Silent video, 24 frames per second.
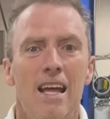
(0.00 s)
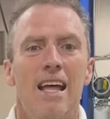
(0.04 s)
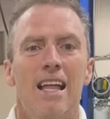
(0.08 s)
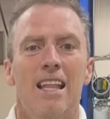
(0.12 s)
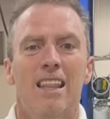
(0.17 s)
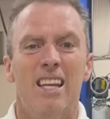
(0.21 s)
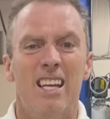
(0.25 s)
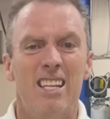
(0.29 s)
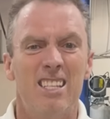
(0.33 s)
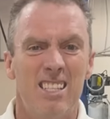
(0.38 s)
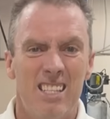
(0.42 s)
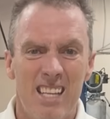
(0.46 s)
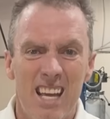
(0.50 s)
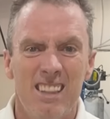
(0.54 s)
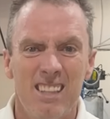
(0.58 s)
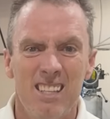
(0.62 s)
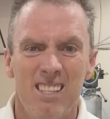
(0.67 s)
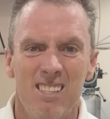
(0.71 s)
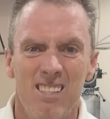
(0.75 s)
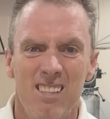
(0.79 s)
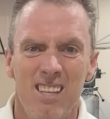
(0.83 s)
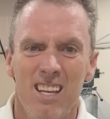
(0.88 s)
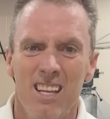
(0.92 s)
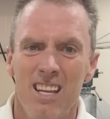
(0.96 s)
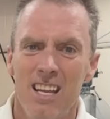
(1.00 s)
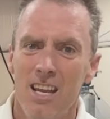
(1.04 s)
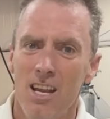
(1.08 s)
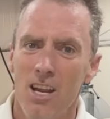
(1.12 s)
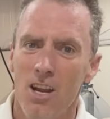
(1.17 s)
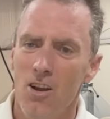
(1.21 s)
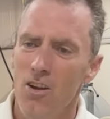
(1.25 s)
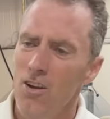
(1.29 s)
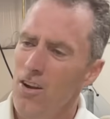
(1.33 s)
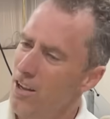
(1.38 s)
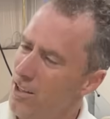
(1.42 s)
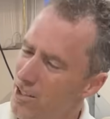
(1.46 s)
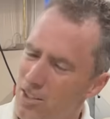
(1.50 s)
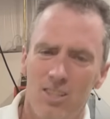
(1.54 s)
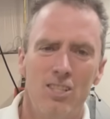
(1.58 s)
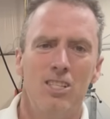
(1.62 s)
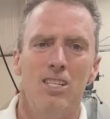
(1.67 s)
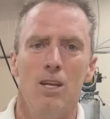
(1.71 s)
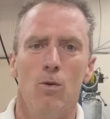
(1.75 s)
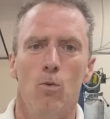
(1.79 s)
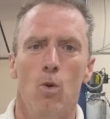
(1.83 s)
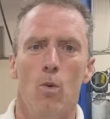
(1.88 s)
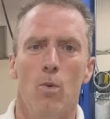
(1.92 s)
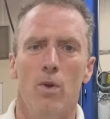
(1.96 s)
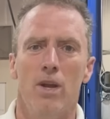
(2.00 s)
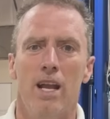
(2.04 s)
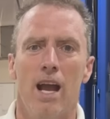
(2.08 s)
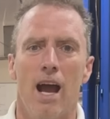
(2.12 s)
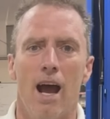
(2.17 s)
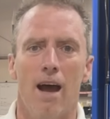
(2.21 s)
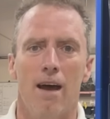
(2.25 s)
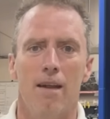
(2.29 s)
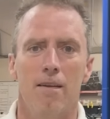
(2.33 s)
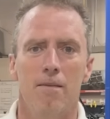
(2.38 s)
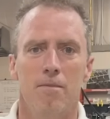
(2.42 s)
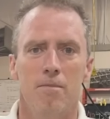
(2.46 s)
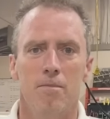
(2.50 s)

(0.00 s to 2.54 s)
Let's get this thing here, see what we got.